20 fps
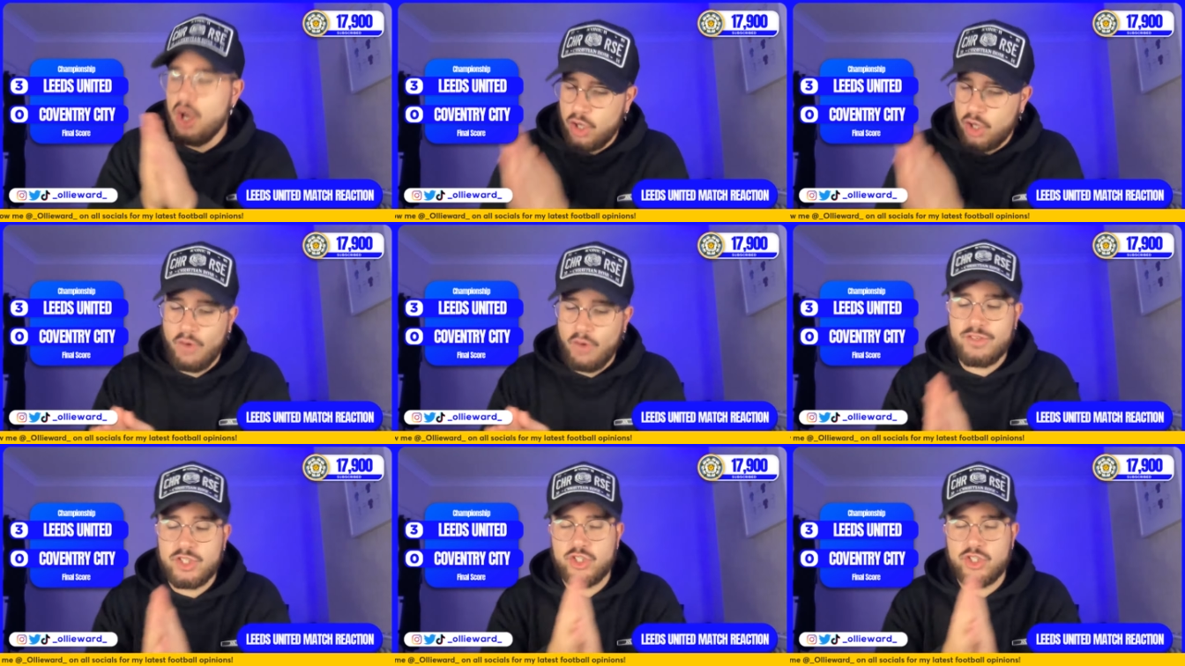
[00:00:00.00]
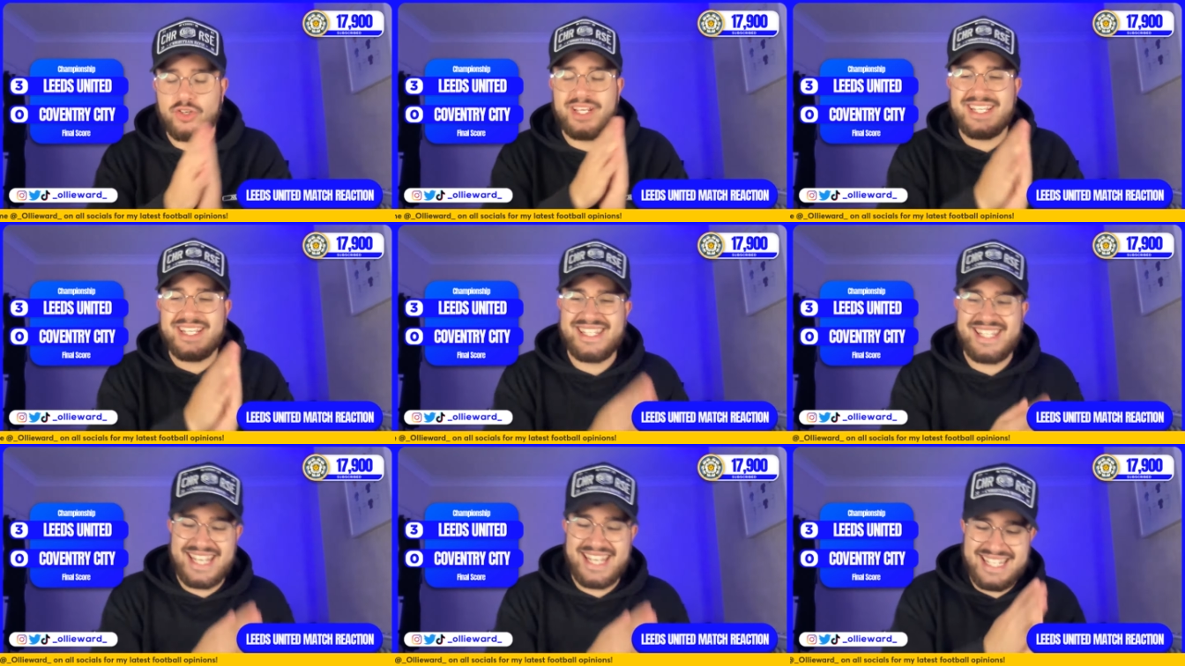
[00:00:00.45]

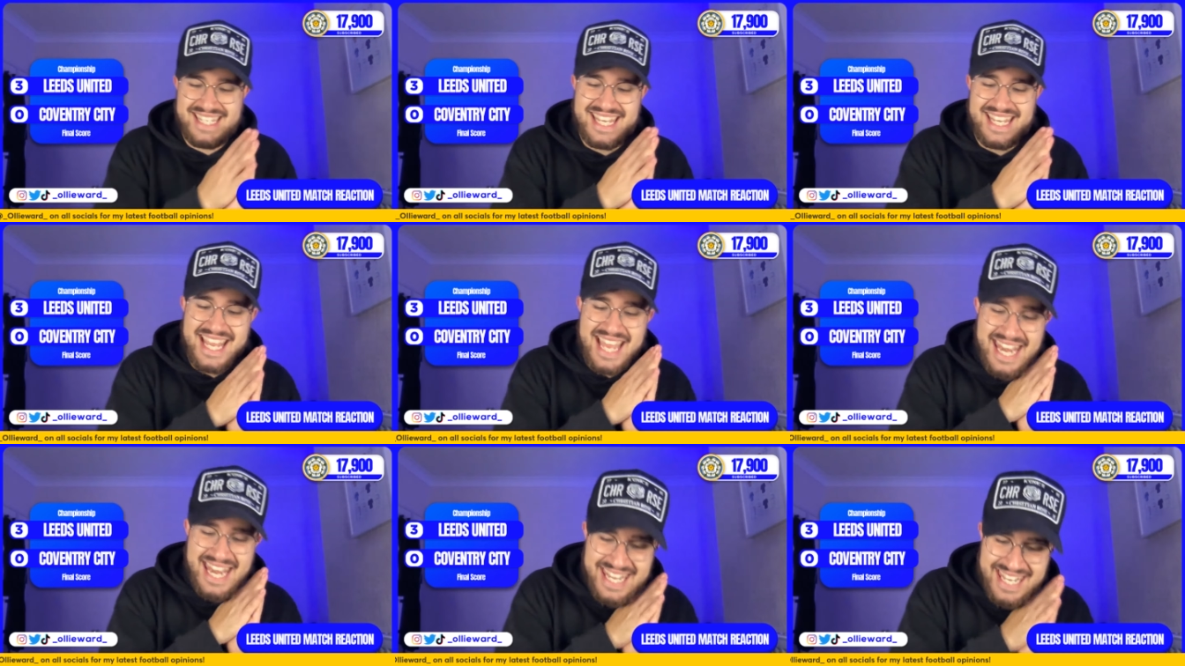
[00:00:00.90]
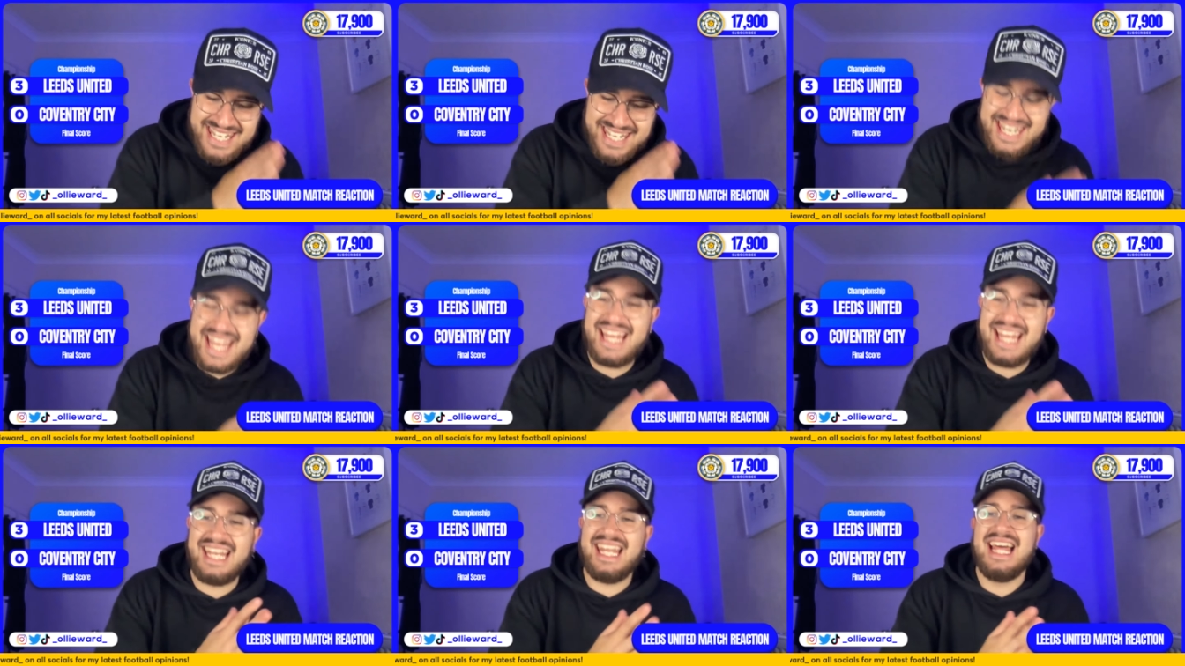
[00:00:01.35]
Coventry City
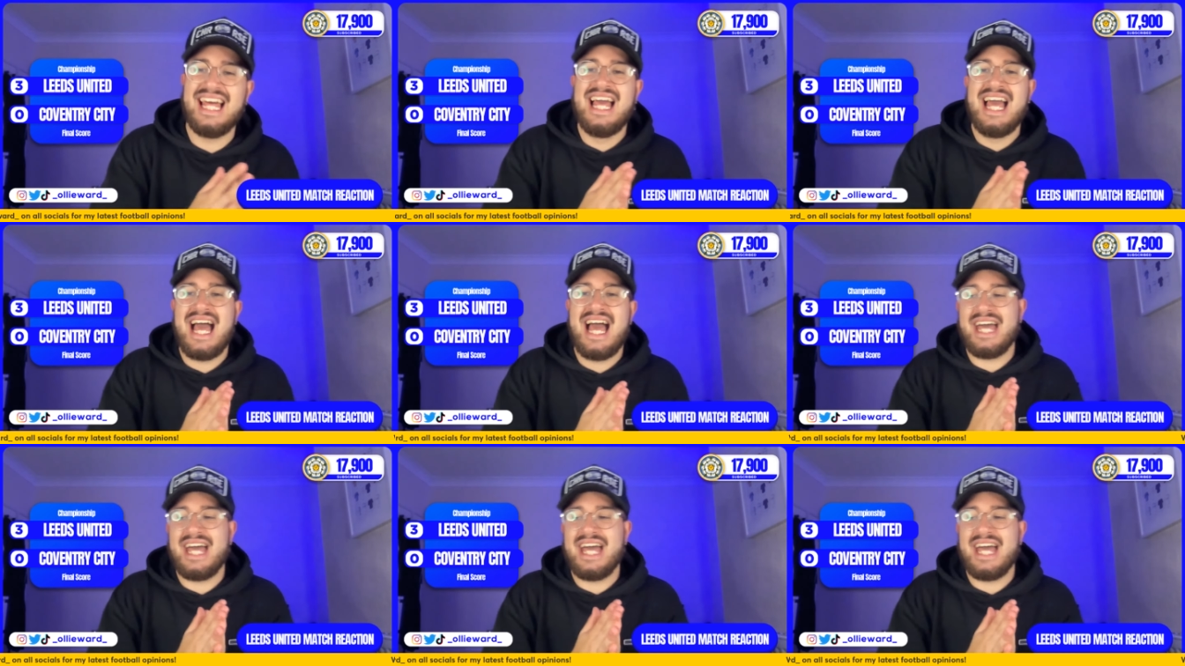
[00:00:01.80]
nil,